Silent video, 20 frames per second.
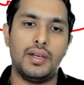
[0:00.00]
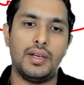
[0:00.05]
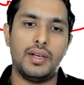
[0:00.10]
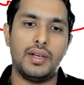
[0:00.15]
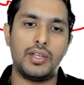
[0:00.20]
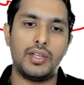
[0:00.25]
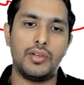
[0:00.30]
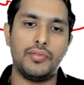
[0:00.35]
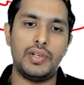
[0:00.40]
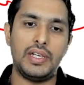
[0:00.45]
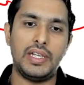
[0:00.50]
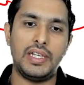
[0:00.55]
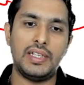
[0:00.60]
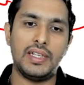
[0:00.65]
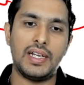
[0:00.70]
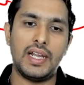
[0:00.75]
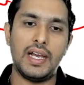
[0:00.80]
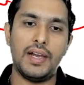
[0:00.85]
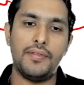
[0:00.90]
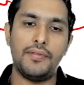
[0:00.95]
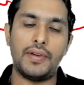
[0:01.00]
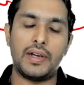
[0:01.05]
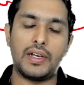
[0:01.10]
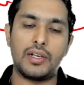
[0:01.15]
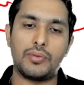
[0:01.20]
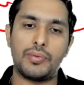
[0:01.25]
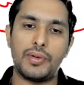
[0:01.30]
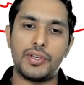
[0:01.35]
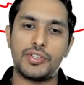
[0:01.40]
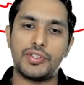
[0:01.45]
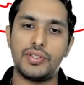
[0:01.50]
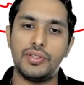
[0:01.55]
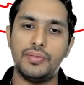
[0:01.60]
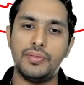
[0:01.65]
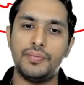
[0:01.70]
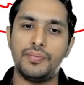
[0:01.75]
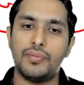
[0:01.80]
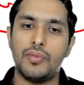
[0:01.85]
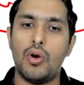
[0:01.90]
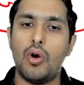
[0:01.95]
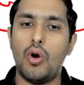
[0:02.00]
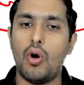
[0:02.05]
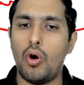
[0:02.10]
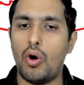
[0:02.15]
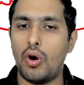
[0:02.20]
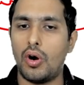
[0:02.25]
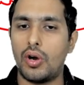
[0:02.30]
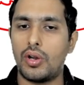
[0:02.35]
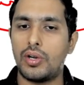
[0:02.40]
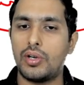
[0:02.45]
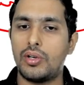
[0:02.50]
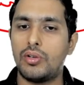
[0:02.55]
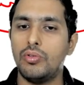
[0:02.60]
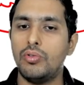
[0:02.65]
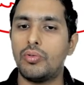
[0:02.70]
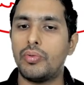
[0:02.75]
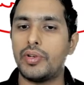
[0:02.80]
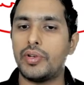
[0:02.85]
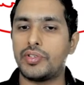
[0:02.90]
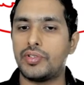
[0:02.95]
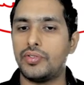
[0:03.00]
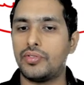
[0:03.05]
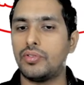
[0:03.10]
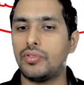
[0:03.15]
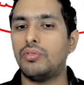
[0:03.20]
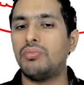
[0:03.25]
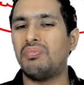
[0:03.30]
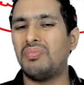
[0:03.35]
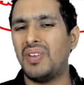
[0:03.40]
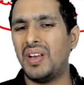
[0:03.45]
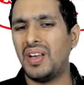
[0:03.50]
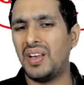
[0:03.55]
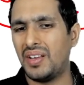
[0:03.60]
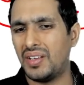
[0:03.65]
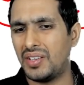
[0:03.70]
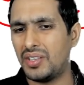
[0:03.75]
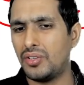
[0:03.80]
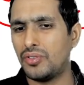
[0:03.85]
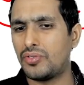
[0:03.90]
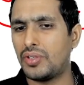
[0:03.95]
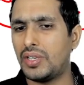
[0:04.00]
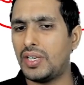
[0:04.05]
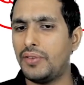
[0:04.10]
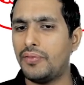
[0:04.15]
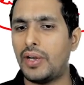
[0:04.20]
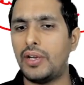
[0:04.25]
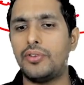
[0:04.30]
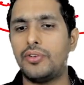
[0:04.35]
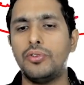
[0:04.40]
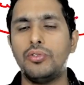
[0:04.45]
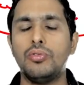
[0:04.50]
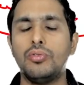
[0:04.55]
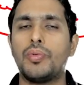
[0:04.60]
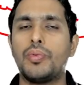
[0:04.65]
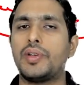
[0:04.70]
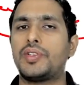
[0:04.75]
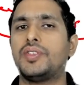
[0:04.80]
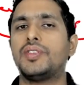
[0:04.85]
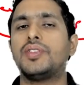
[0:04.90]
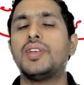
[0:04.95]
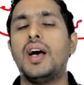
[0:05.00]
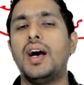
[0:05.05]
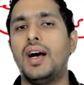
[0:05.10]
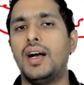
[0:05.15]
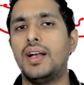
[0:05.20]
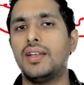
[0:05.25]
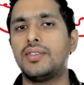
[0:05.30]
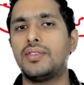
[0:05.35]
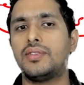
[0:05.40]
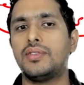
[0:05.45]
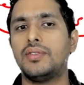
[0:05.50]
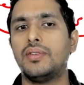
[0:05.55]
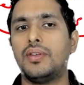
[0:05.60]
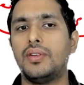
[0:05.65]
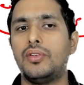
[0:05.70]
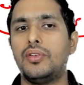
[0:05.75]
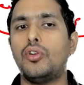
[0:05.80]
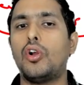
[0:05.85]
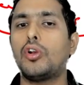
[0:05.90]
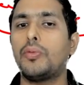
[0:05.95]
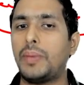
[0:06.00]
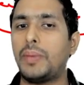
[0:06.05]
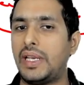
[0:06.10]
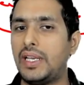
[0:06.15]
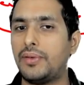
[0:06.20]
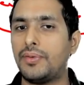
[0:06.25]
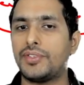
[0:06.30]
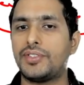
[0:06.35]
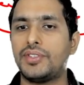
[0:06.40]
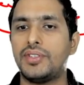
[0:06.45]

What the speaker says: you will either have one question or two questions. So usually 1 to 2 questions are asked, not many questions